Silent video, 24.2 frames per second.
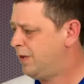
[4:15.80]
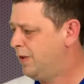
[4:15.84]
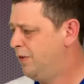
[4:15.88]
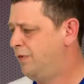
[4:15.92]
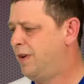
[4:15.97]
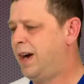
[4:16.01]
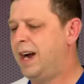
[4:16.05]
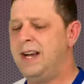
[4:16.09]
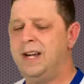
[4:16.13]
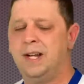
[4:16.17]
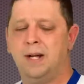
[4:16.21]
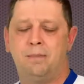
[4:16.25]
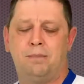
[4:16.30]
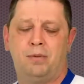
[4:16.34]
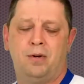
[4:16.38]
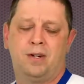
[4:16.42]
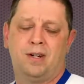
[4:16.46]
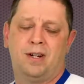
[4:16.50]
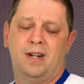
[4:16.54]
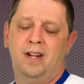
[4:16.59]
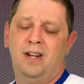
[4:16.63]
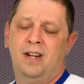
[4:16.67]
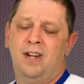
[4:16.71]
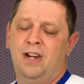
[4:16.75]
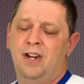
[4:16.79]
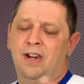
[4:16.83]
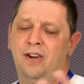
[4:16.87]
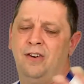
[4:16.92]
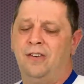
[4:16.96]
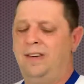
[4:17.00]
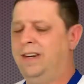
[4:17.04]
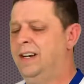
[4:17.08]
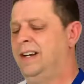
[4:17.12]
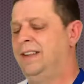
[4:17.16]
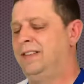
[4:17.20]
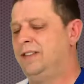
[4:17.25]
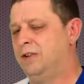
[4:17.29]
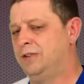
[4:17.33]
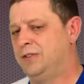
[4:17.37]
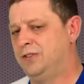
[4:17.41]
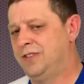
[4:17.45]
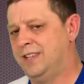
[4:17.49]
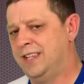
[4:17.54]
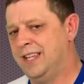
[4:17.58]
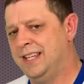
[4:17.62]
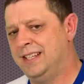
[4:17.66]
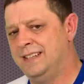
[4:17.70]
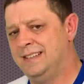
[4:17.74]
writing a book or any of
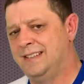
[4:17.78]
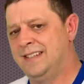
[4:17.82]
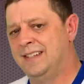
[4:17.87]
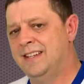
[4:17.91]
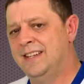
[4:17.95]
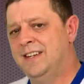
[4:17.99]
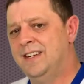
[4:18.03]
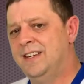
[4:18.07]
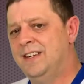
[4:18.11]
those things.